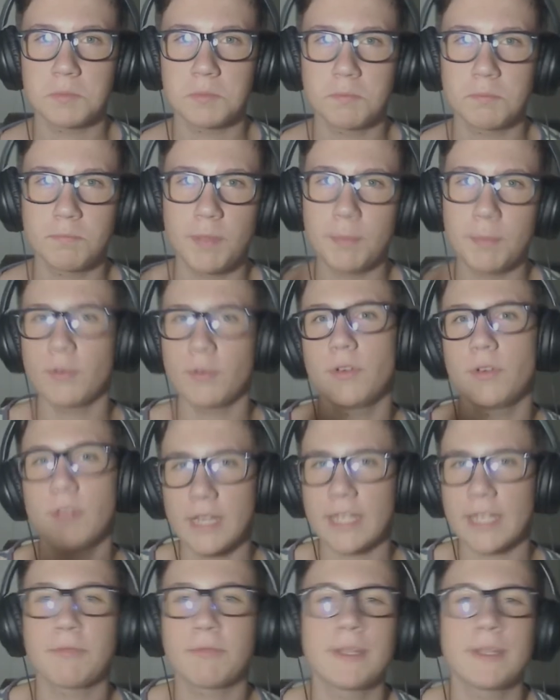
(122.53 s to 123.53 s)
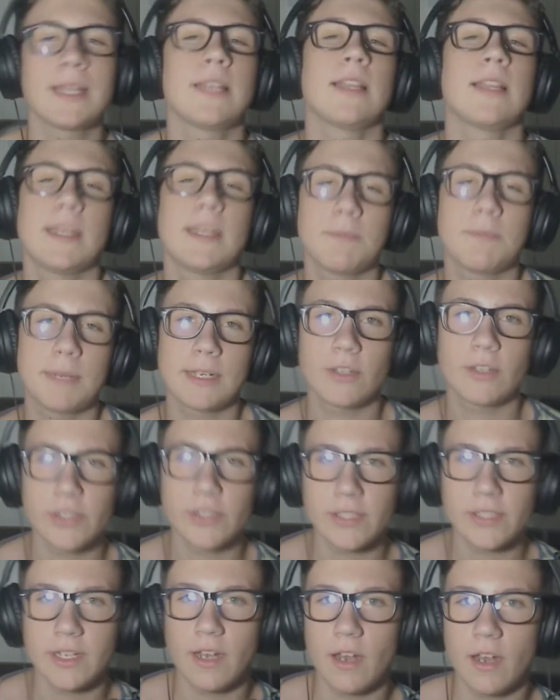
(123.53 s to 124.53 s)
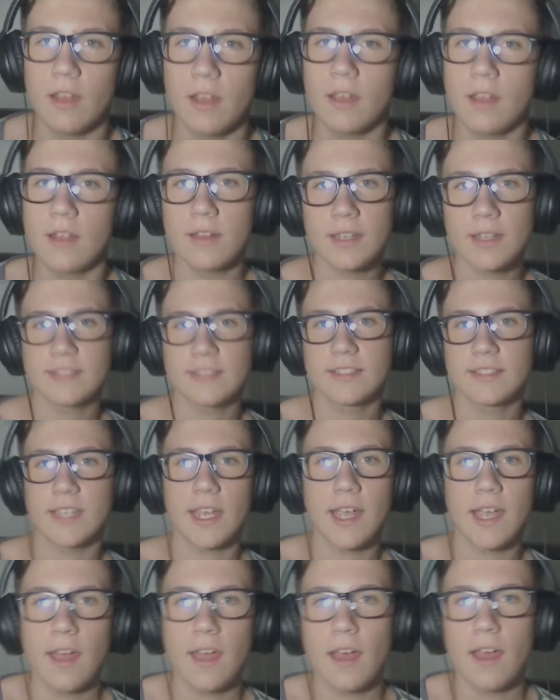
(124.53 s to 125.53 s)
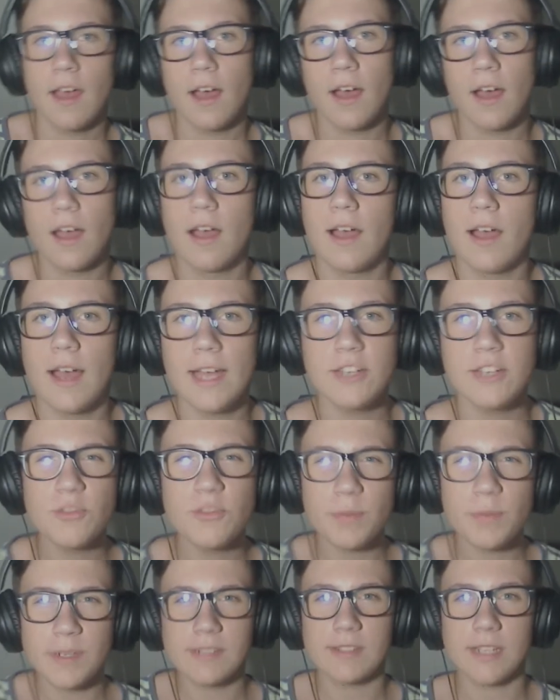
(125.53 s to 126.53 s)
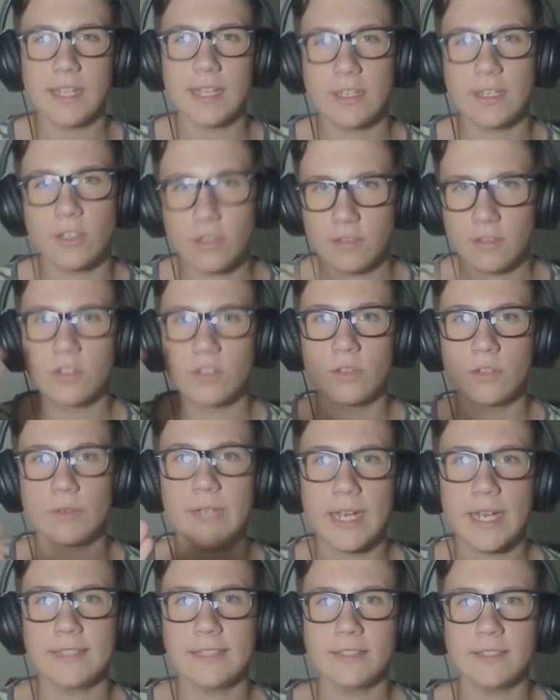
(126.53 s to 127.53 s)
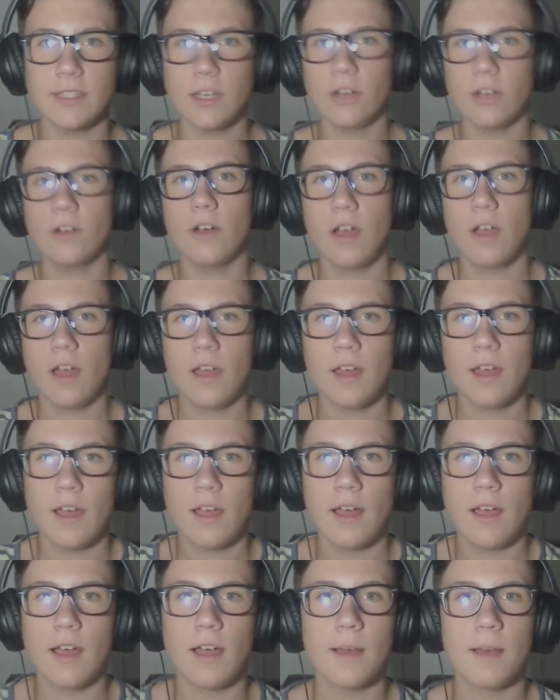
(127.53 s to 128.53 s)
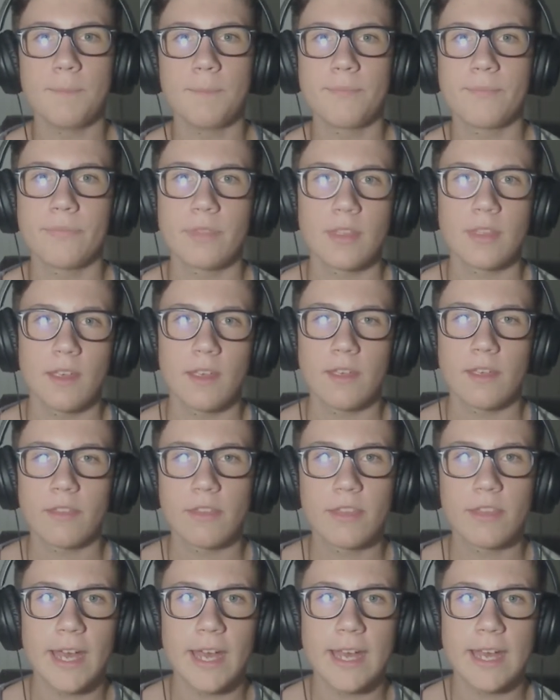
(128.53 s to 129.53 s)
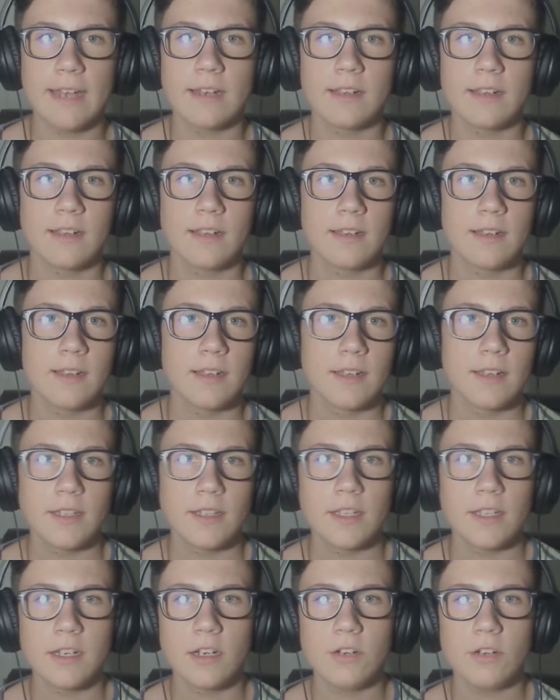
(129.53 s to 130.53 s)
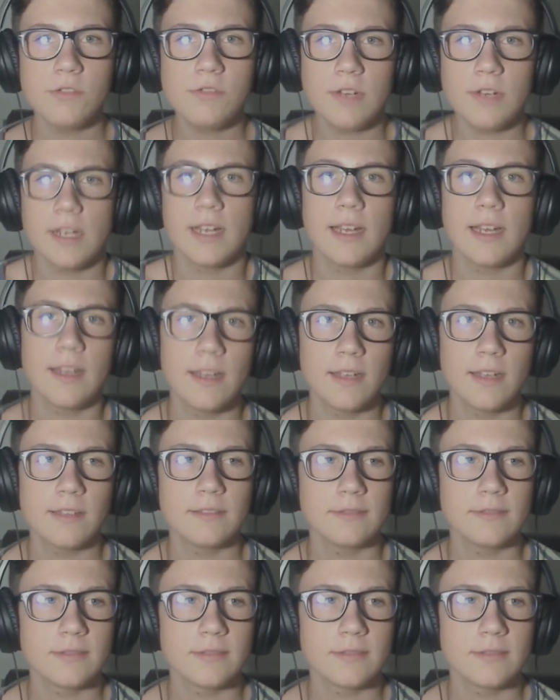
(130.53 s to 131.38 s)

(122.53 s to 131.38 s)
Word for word: people who, like, really like my content, let's say. Uh, I just wanted to let you guys know, um, that, you know, uh,